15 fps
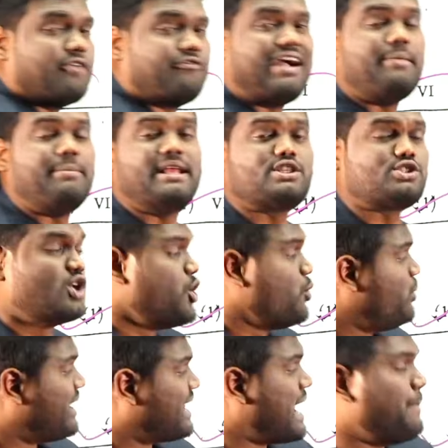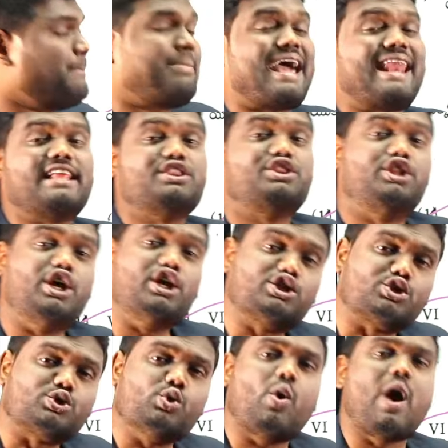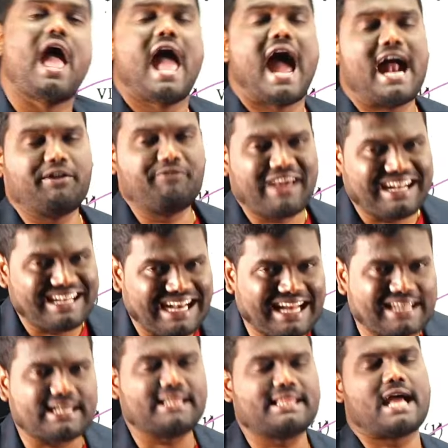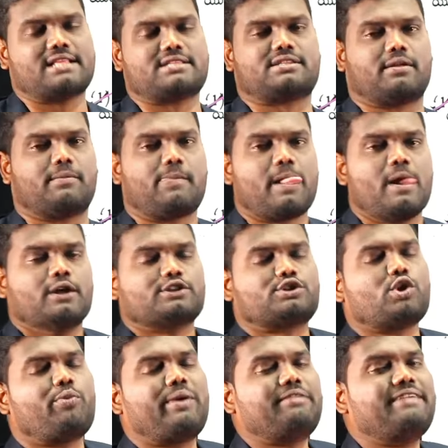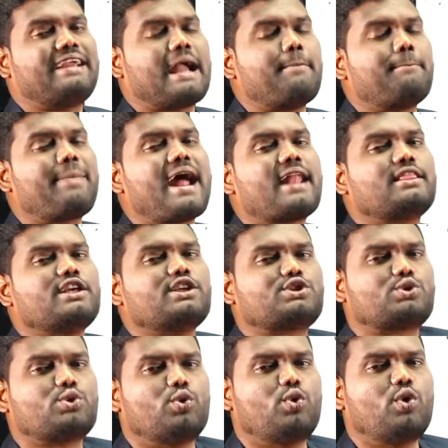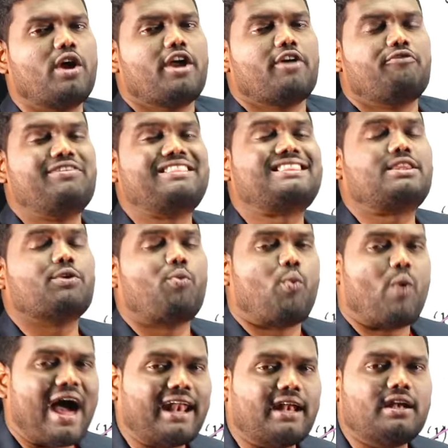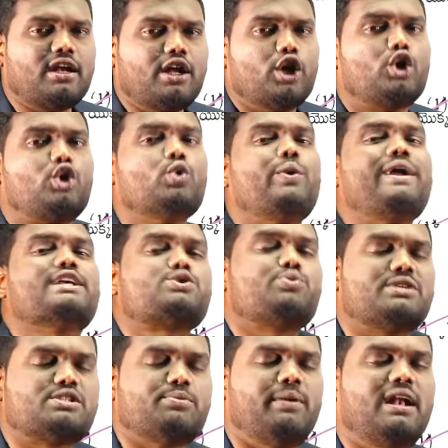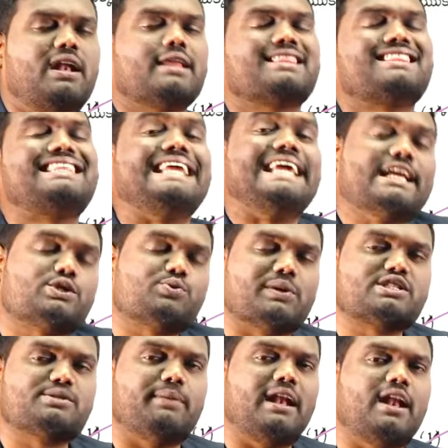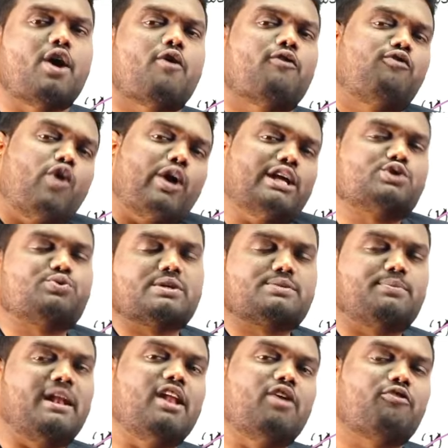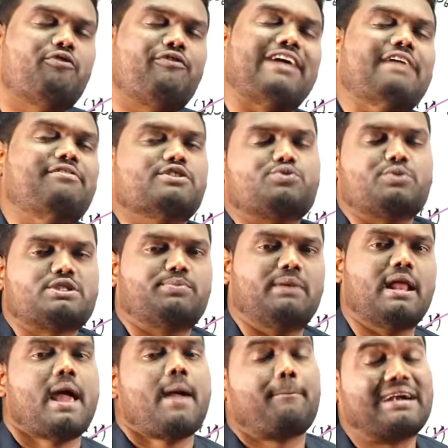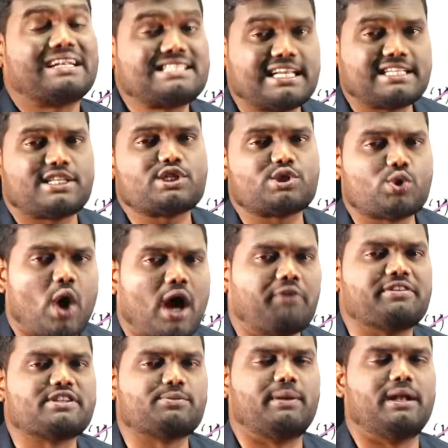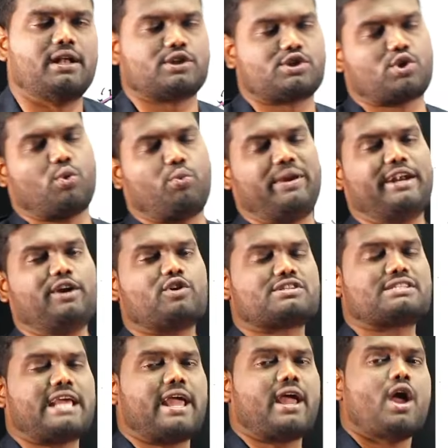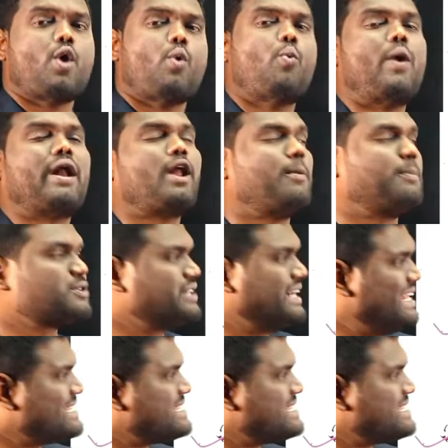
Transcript: why means we are comparing these two and we are deducting the answer. So when we compare these two with the 1, 2 is visible, 3 is visible, 4 is visible, 5 is visible, but 6 is not visible. So we need to say 1 opposite is